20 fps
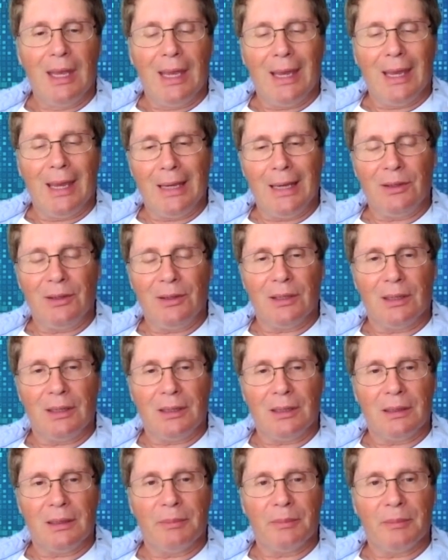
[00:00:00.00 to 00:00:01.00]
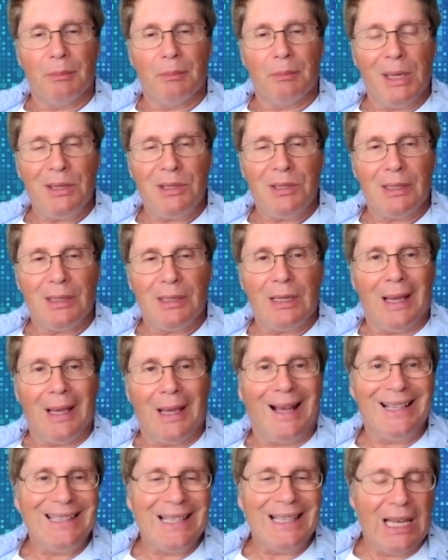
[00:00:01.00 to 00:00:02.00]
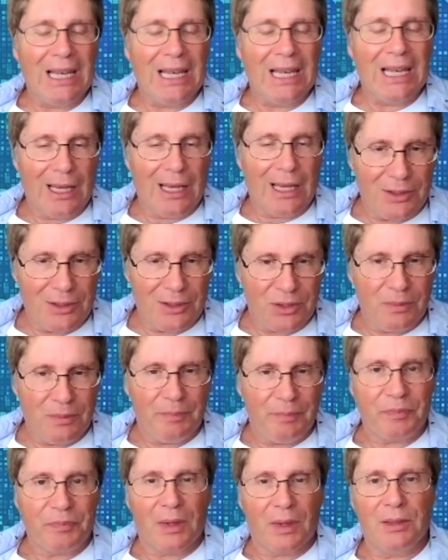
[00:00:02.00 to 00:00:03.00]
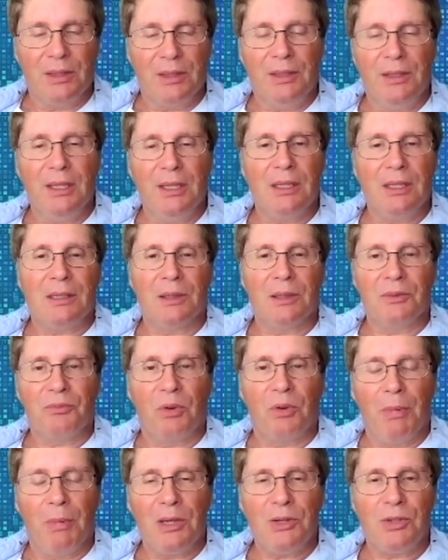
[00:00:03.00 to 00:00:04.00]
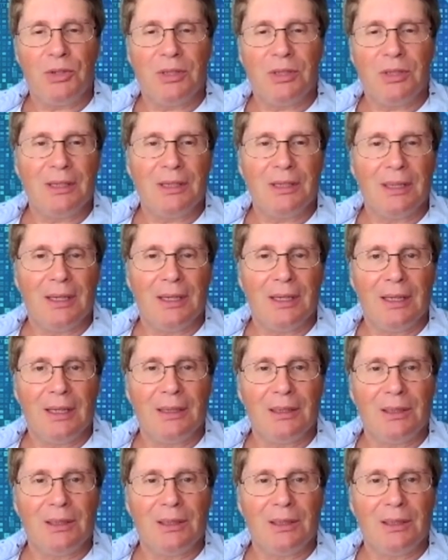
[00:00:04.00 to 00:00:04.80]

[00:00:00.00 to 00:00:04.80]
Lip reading: and basically analyze this information and